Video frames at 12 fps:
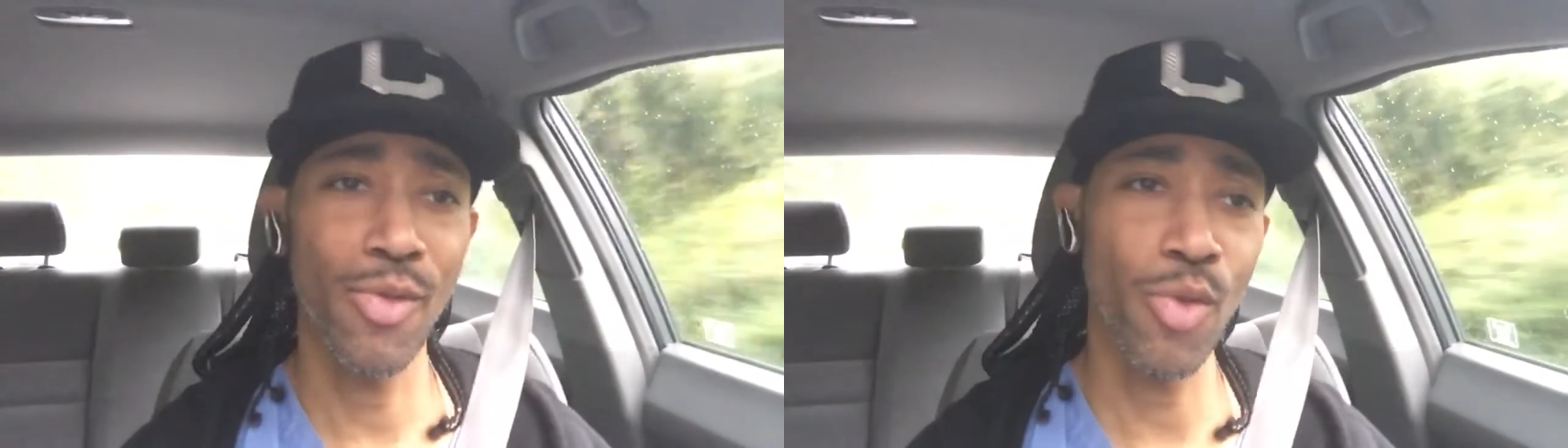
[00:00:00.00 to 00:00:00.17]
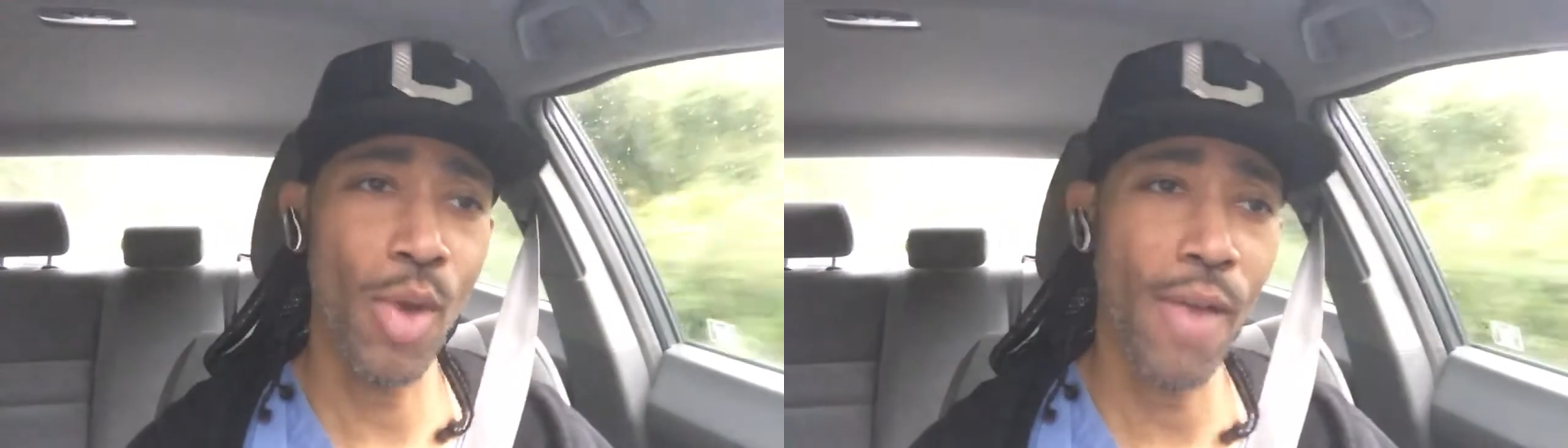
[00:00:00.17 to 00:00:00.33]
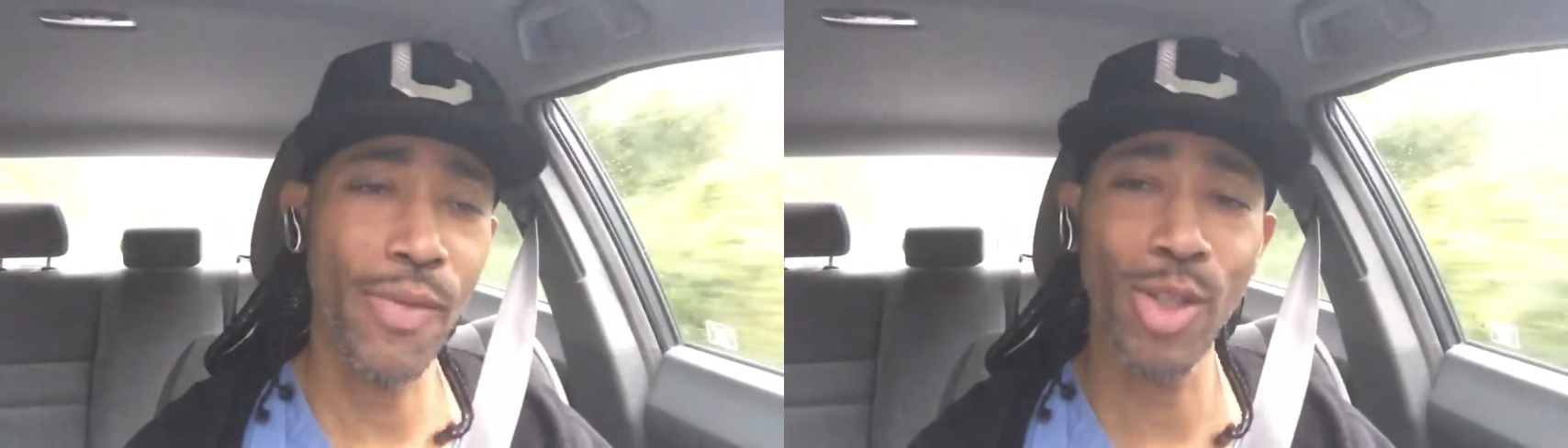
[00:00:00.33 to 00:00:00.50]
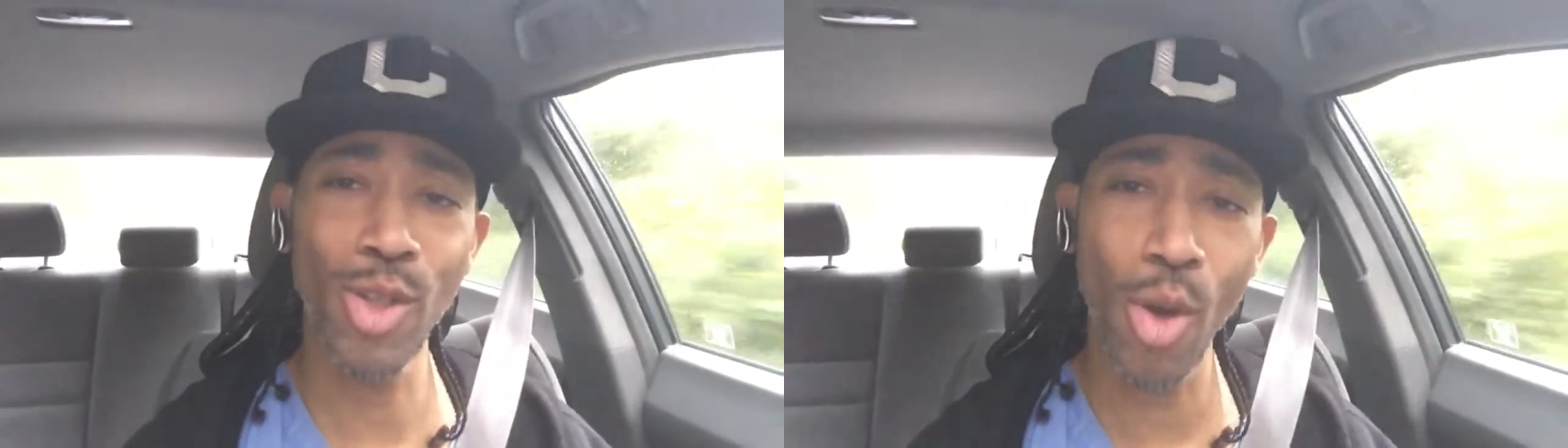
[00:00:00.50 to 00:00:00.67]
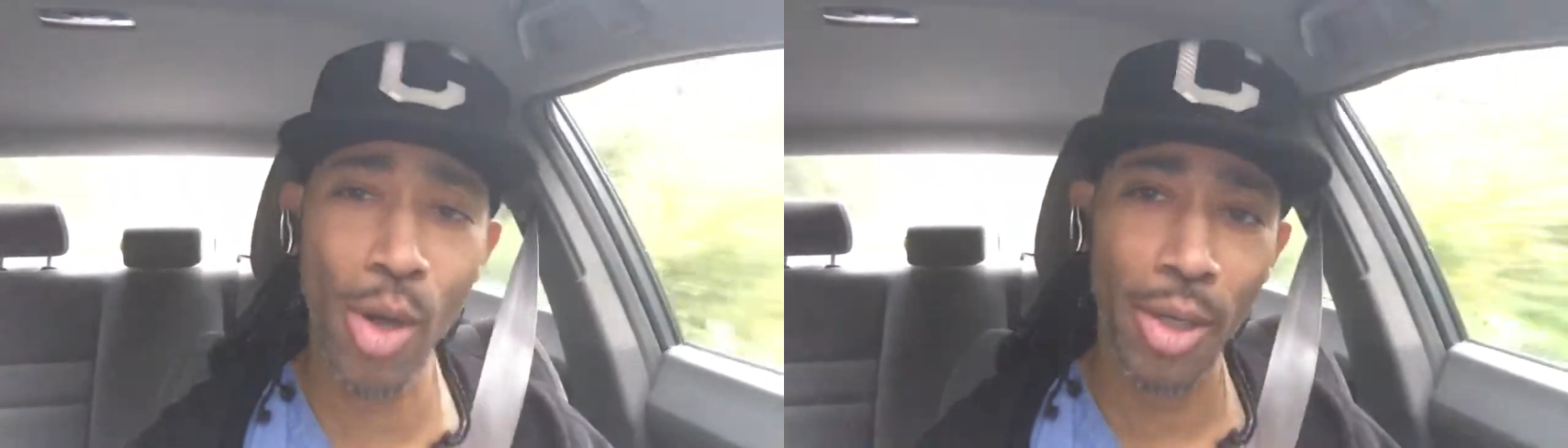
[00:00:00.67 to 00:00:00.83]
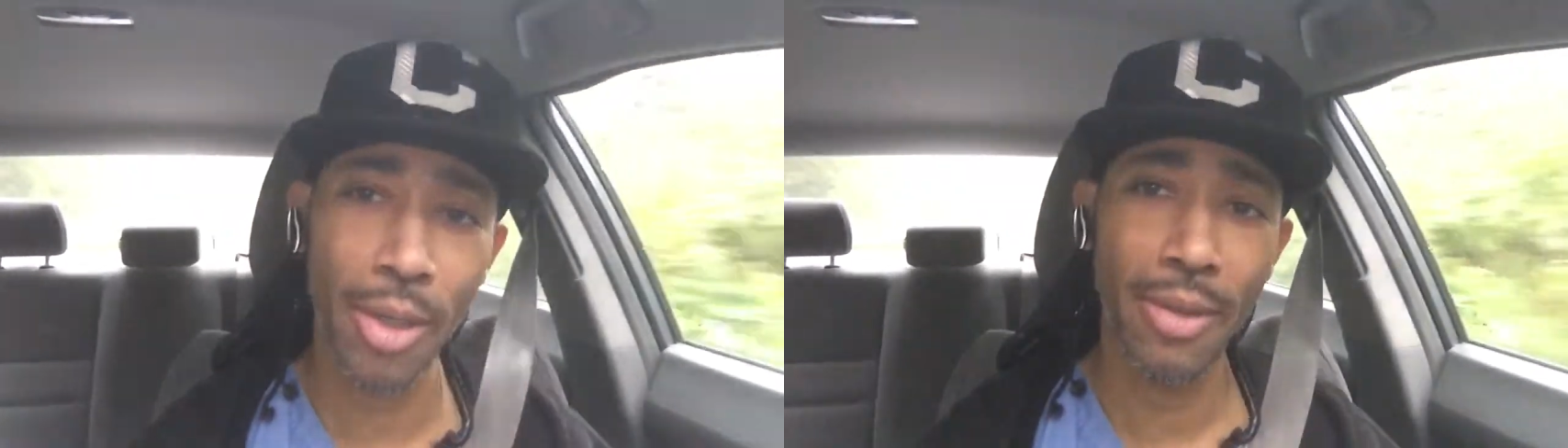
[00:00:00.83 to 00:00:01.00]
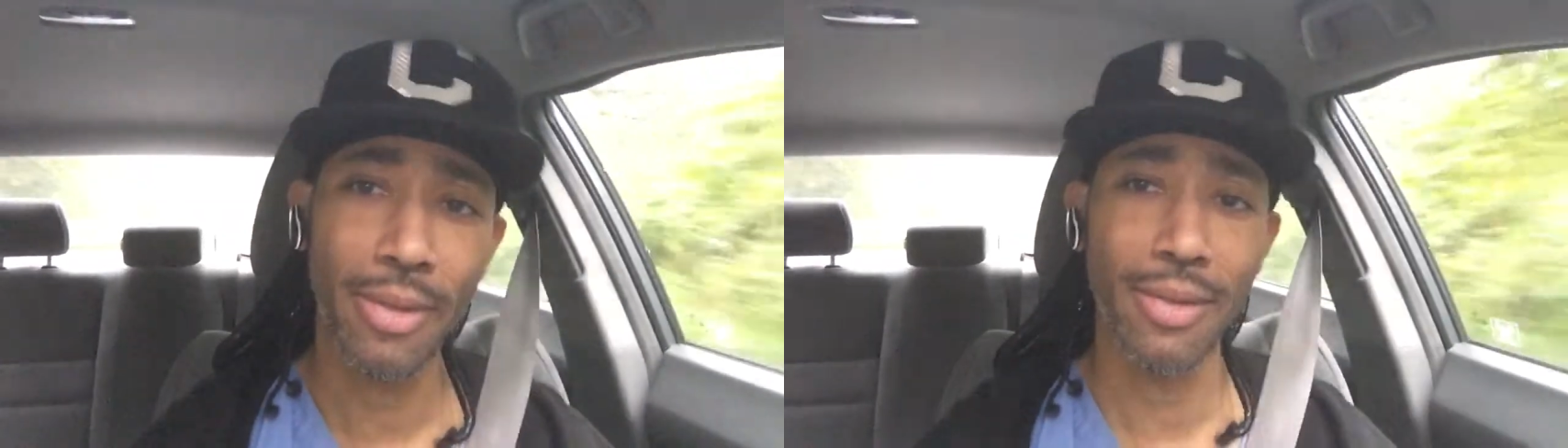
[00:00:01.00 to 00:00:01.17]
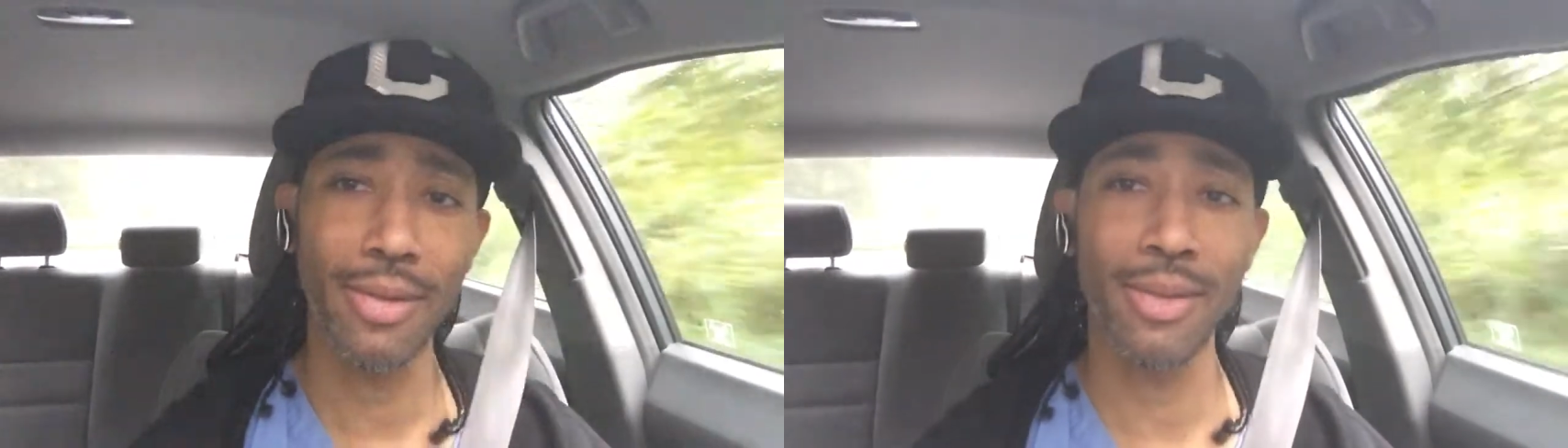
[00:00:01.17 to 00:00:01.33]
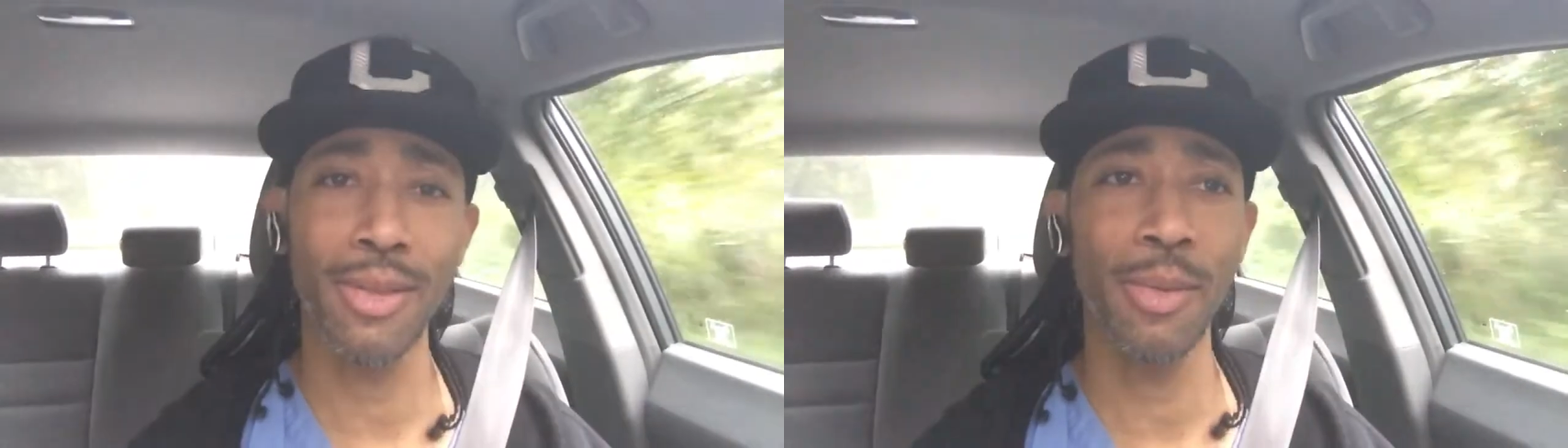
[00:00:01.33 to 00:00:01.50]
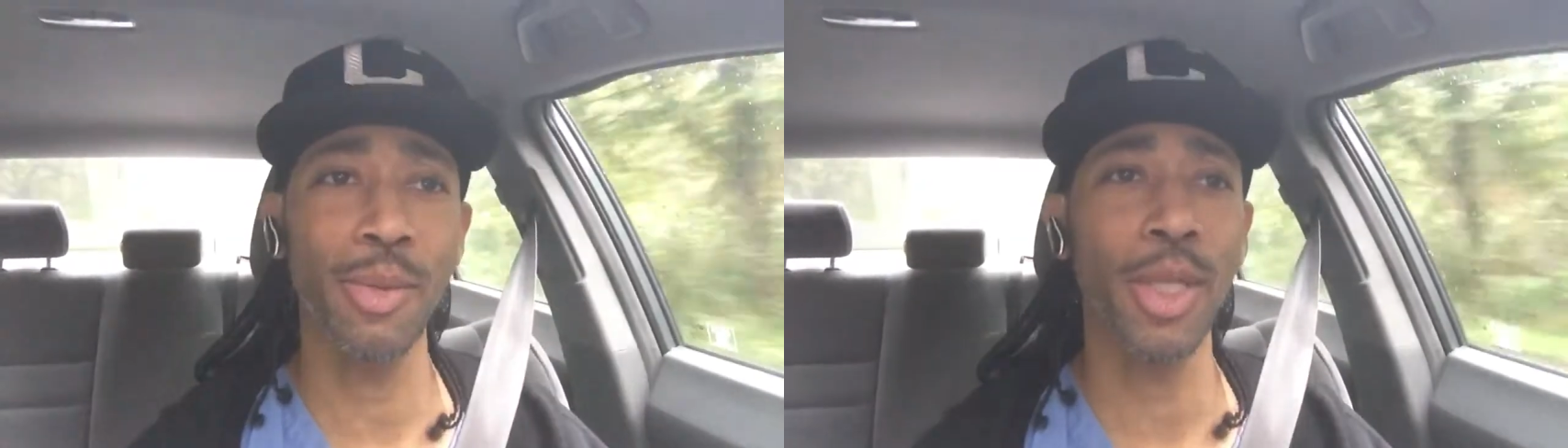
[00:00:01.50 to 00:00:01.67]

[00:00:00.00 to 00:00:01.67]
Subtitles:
If you have a daughter, you know what I'm